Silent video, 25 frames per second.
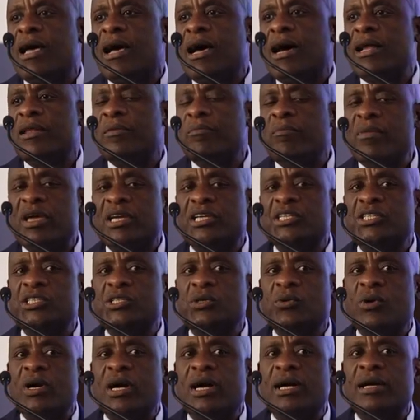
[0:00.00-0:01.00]
and make
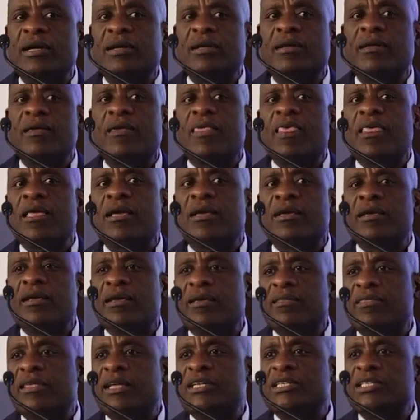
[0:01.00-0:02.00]
sure
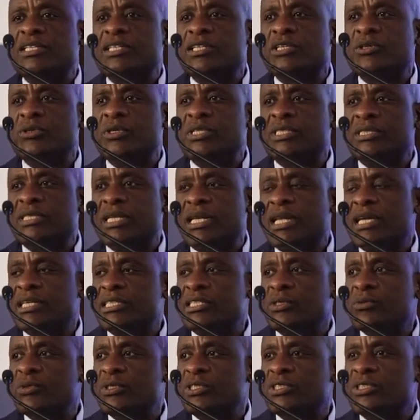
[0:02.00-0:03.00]
that you
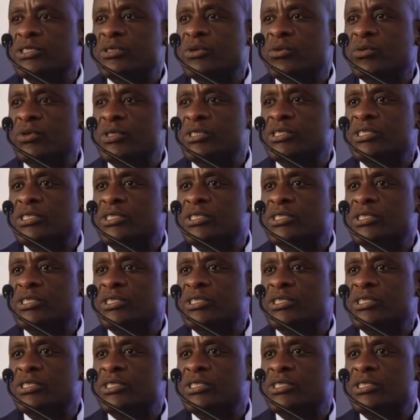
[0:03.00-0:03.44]
interact with